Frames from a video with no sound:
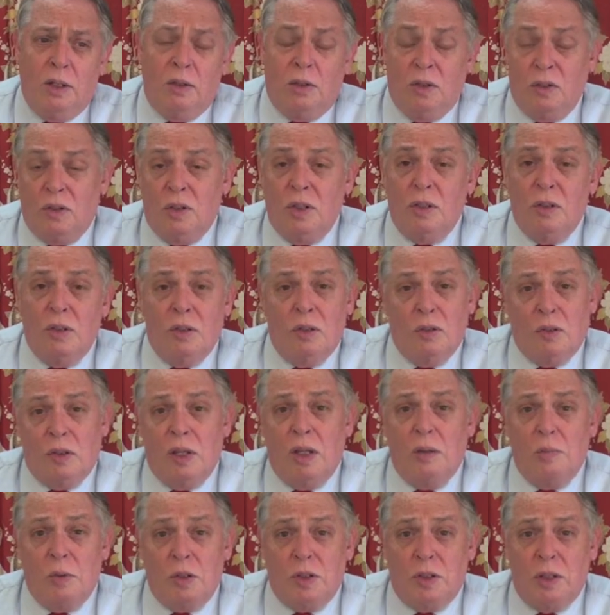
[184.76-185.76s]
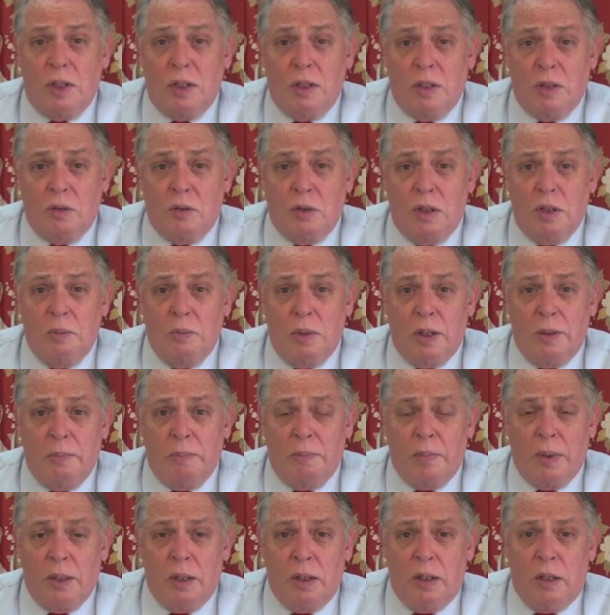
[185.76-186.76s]
it just isn't the same as daily treatment.
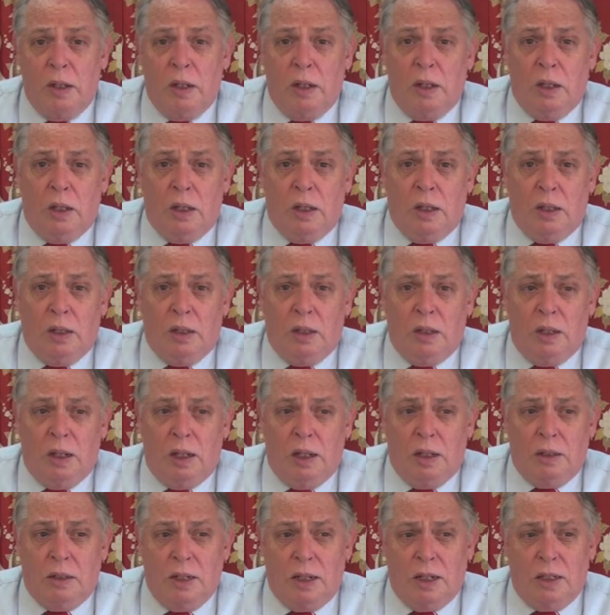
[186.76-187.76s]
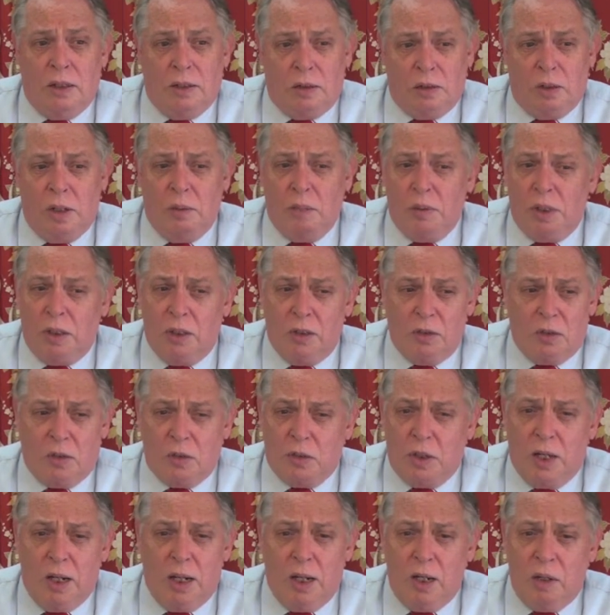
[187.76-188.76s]
Now, daily treatment in
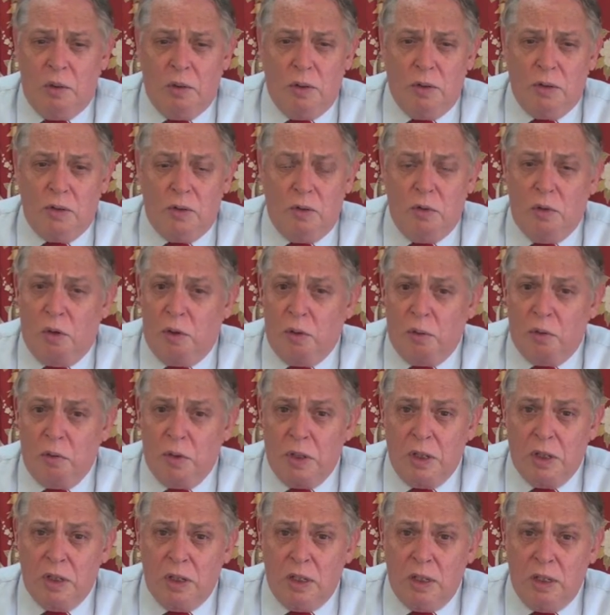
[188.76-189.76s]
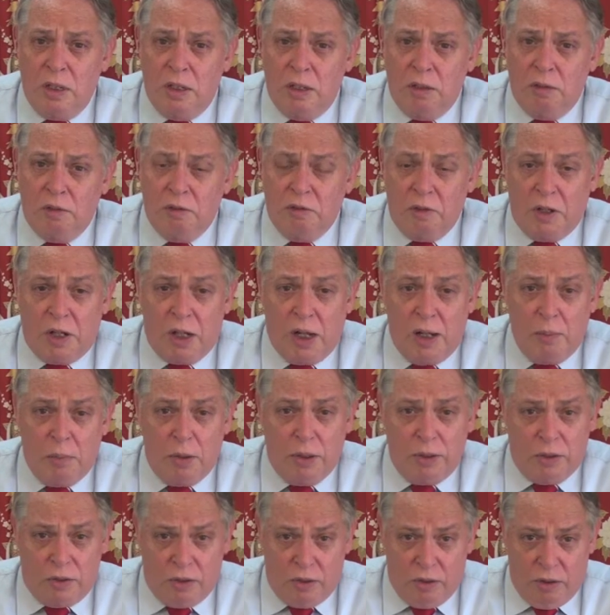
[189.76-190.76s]
Australia is not really
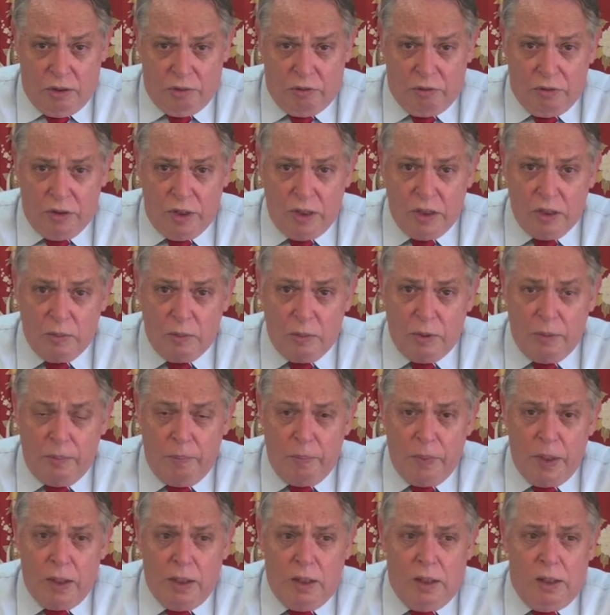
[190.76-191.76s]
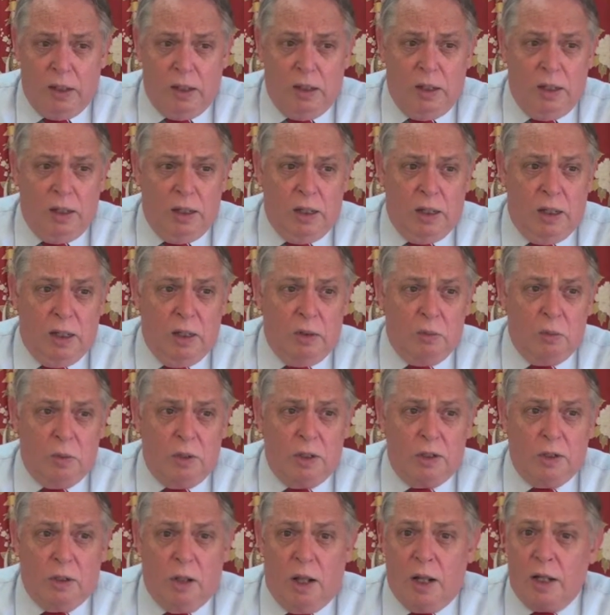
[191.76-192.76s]
viable, it's not feasible, and
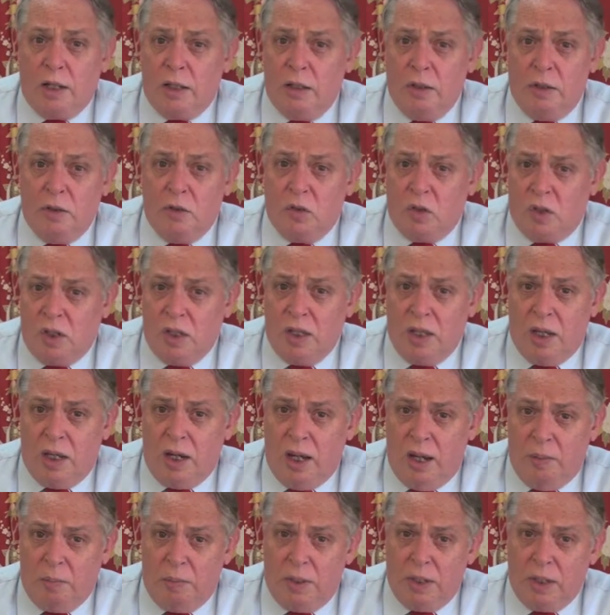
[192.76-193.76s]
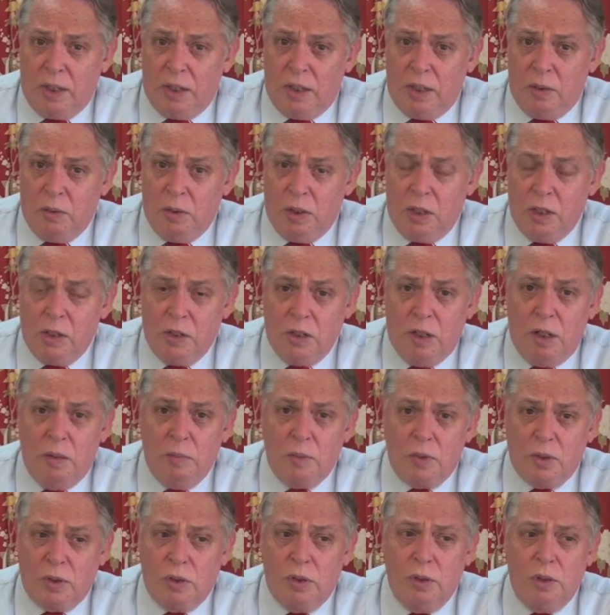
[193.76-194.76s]
we're unlikely to see that happening here
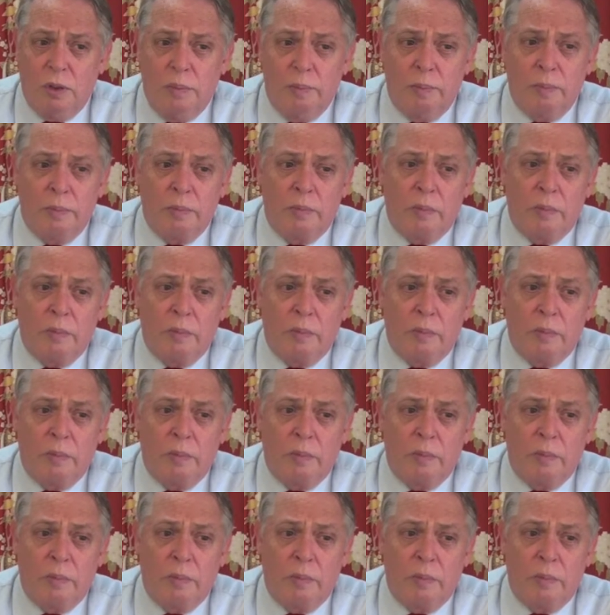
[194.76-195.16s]
anytime soon.